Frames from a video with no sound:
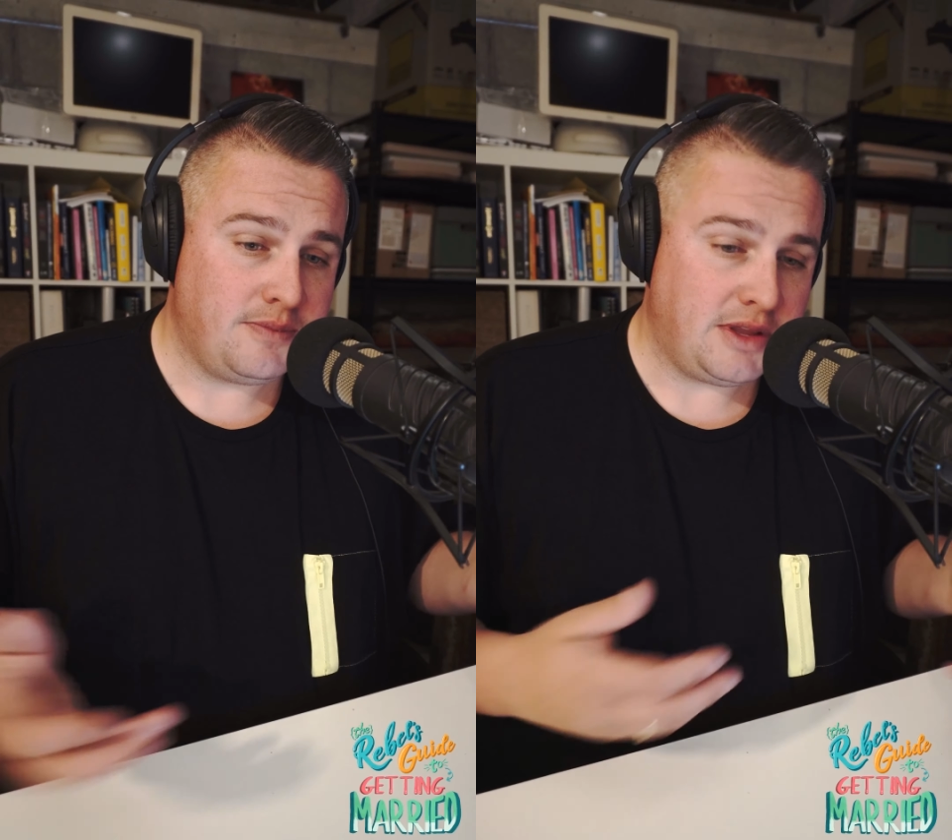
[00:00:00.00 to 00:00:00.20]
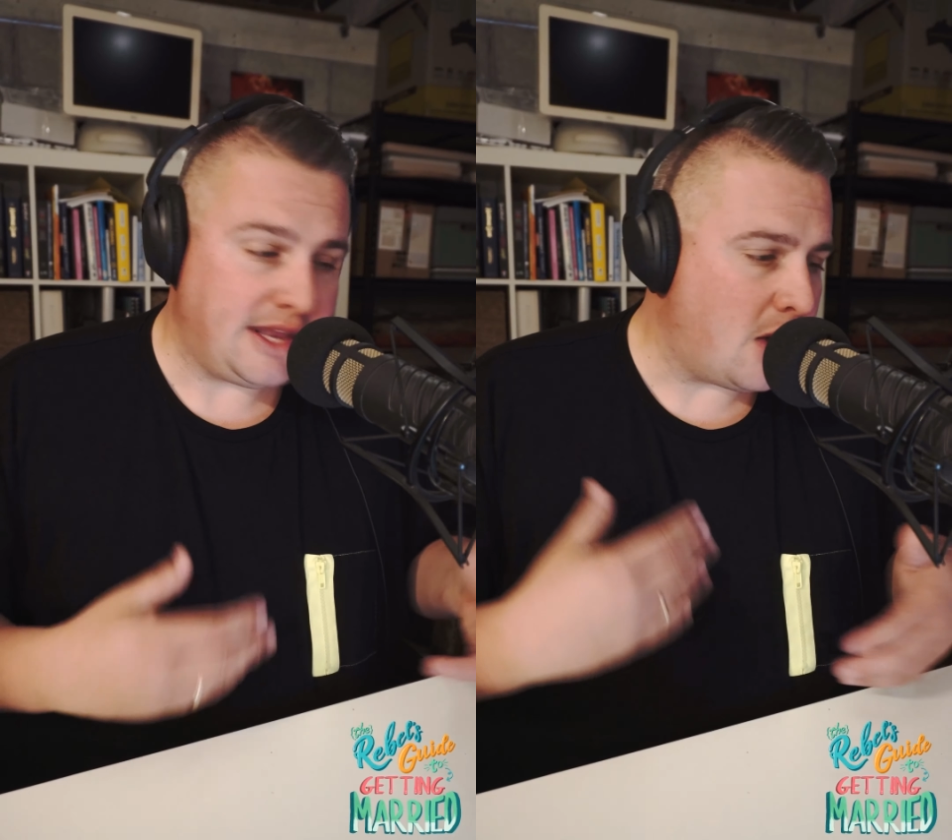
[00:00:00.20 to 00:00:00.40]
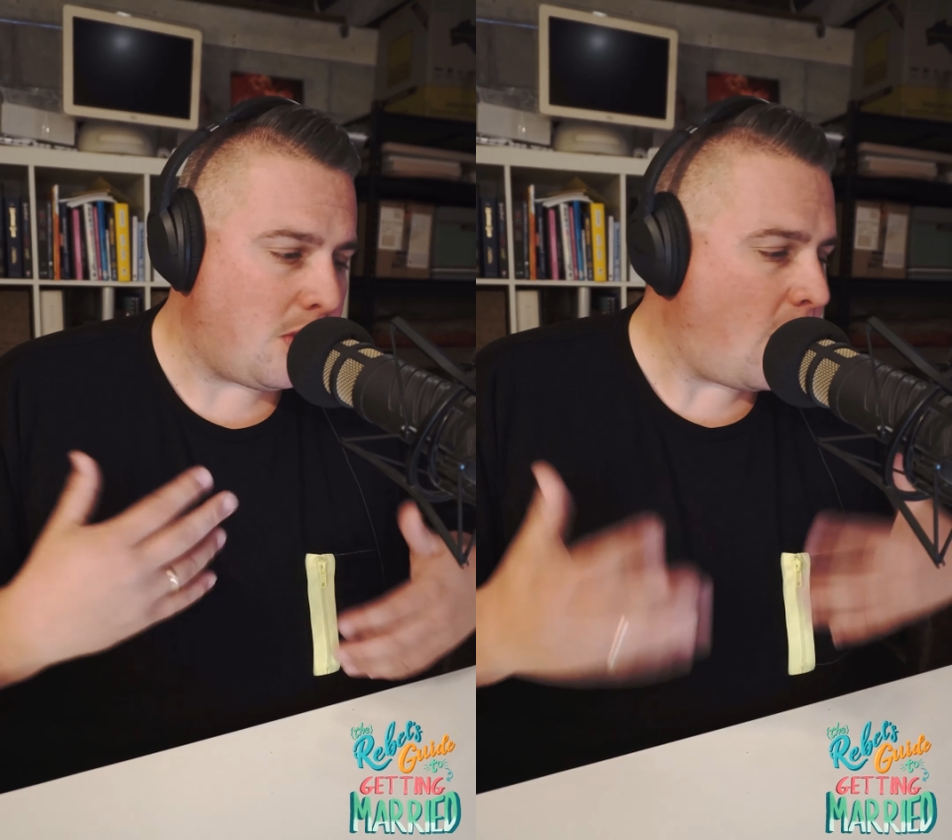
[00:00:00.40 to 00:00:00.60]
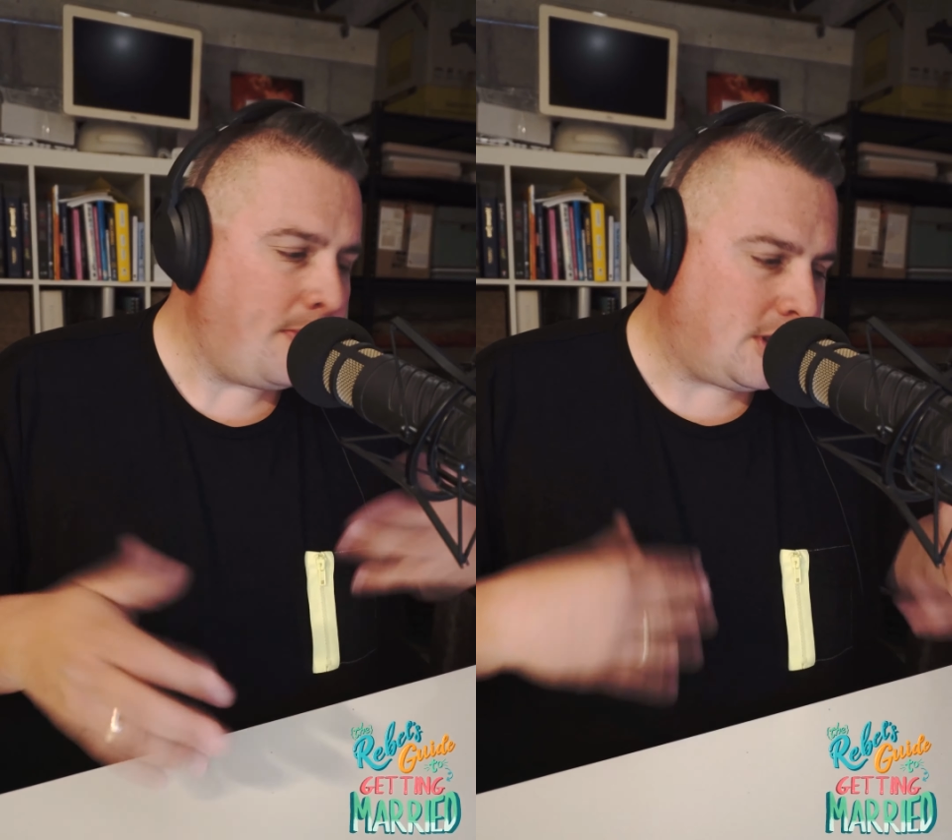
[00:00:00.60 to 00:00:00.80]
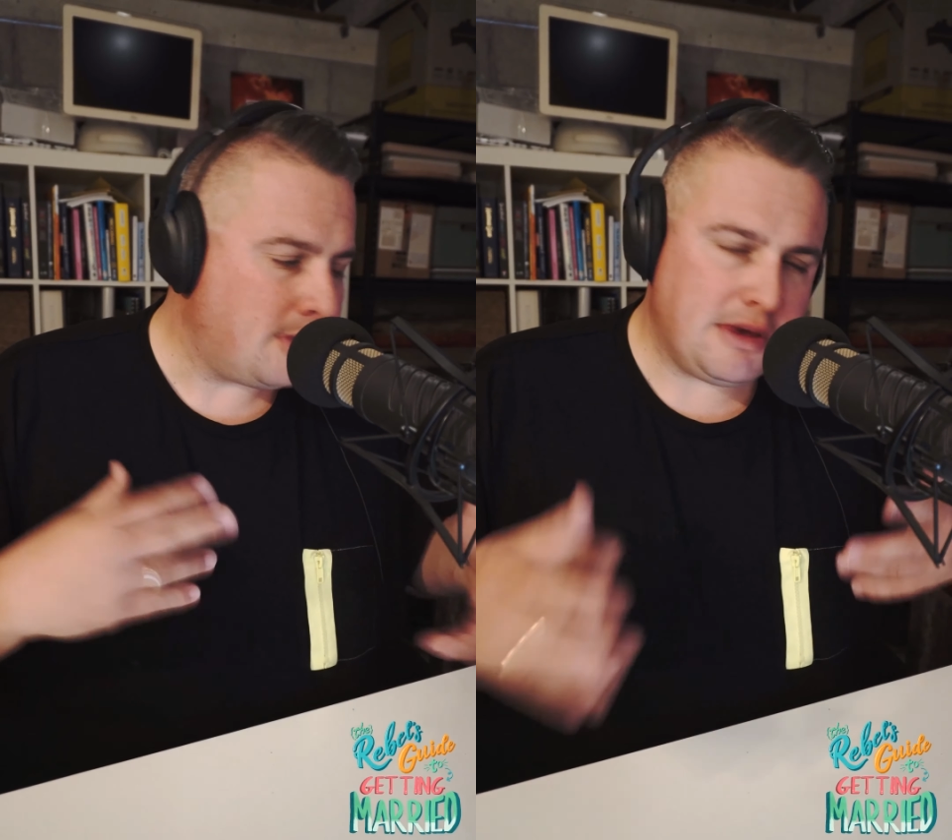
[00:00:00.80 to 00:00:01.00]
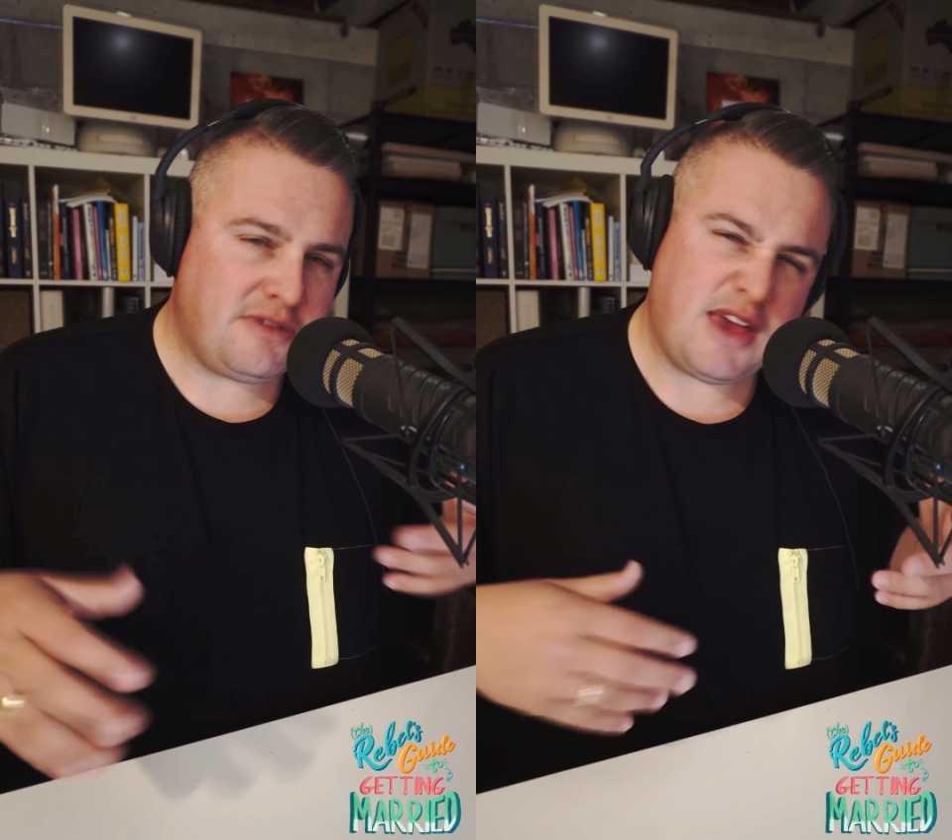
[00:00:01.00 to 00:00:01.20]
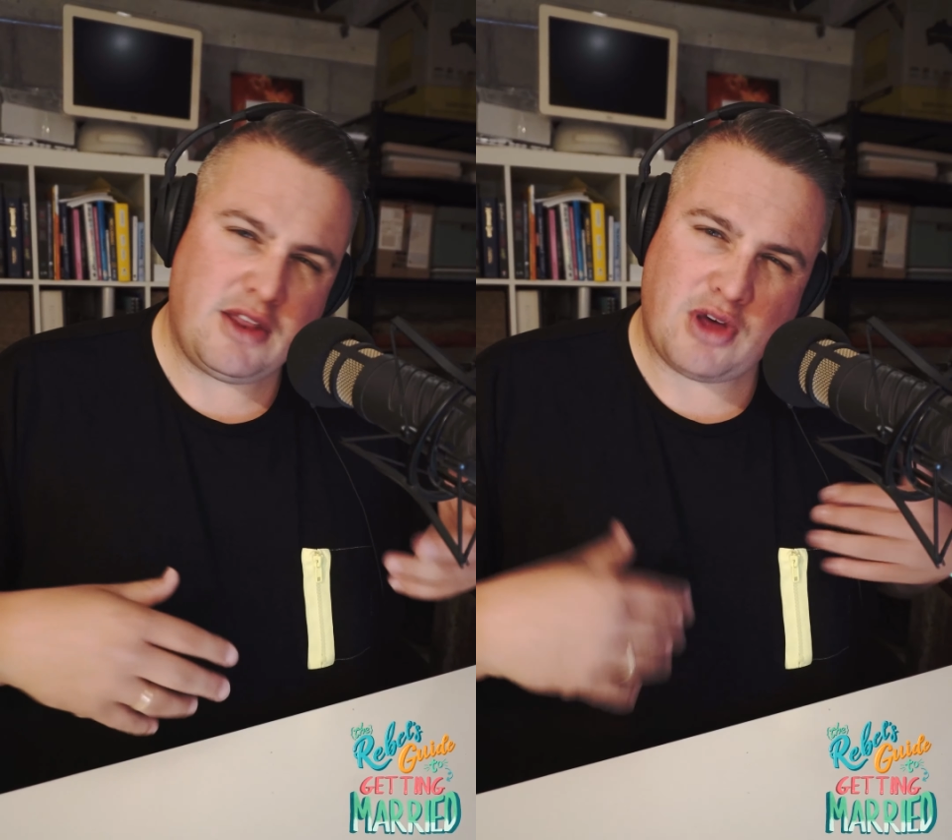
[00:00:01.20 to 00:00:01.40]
Now, I'm not a big fan of